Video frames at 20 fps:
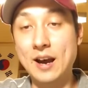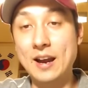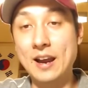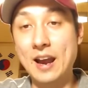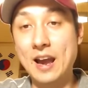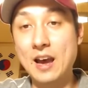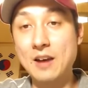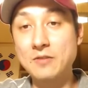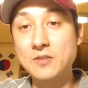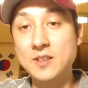I
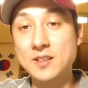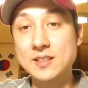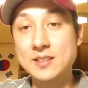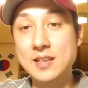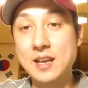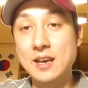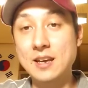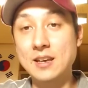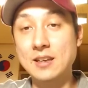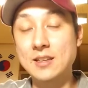have to
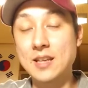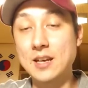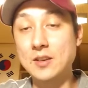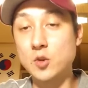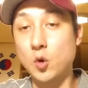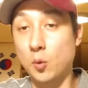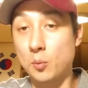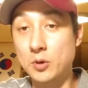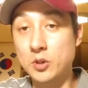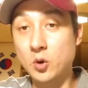stay in
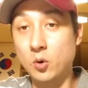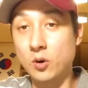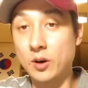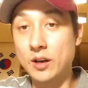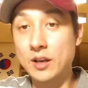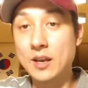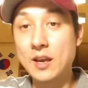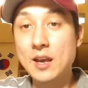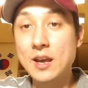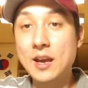that
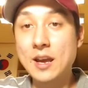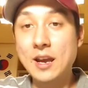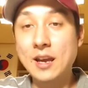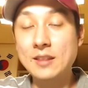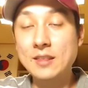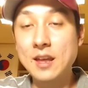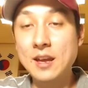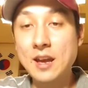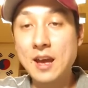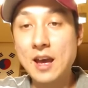dormitory,
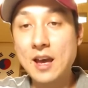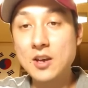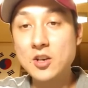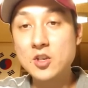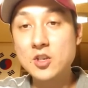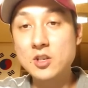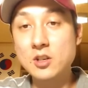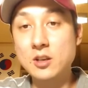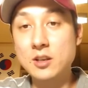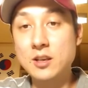and they
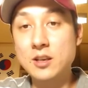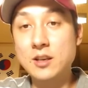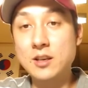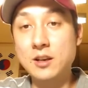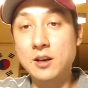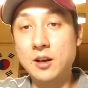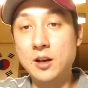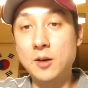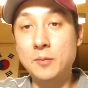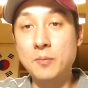
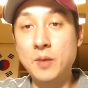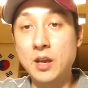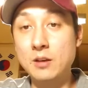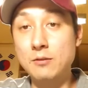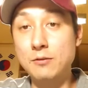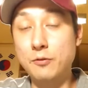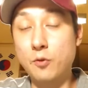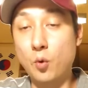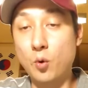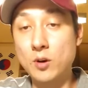actually
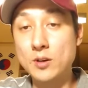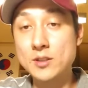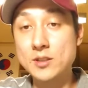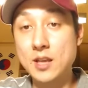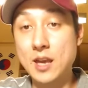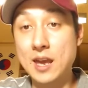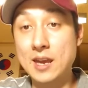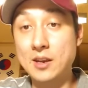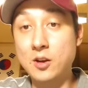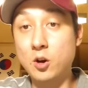
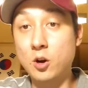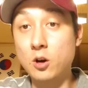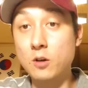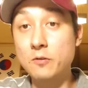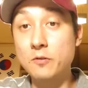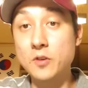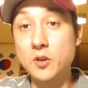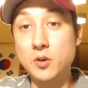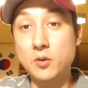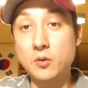enforce a
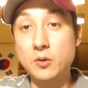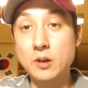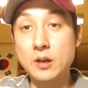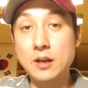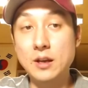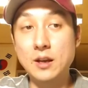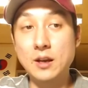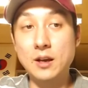curfew.